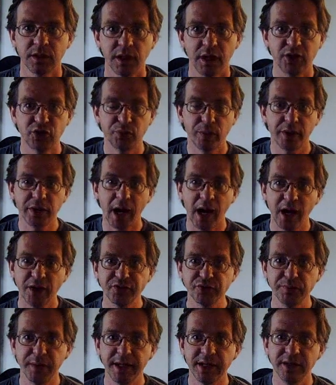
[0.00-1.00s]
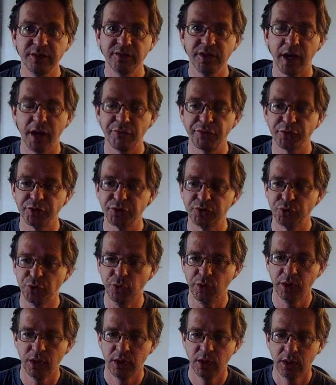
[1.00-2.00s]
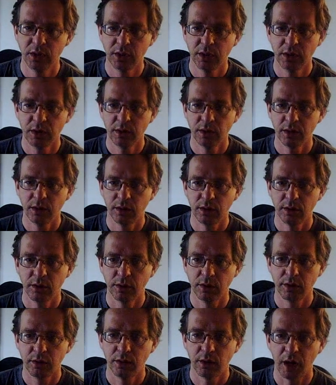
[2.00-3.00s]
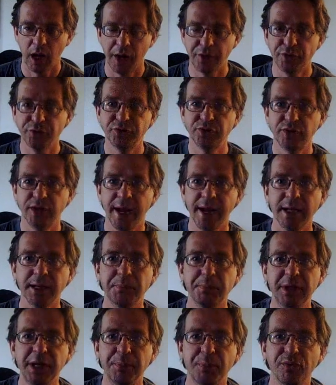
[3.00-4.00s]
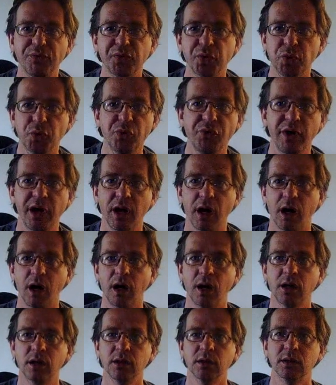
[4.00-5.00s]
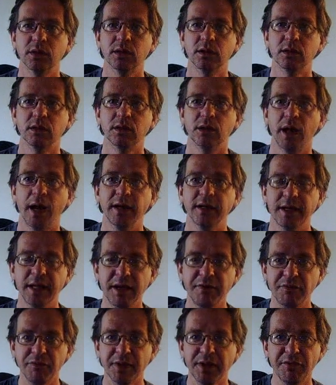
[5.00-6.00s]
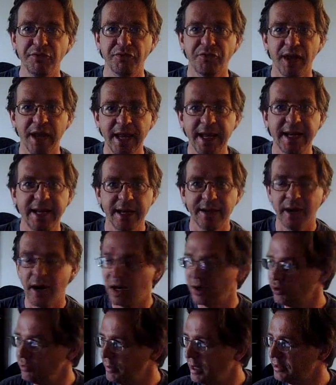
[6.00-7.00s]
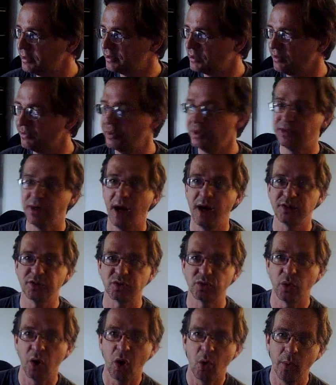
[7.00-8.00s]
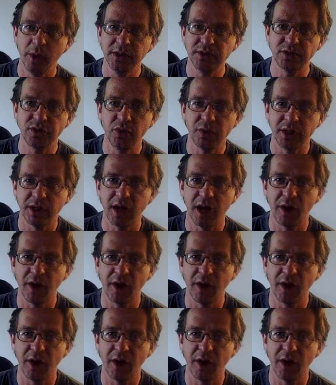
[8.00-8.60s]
It is about us making the effort to understand people for who they are, and even if they get argumentative with us, to always look at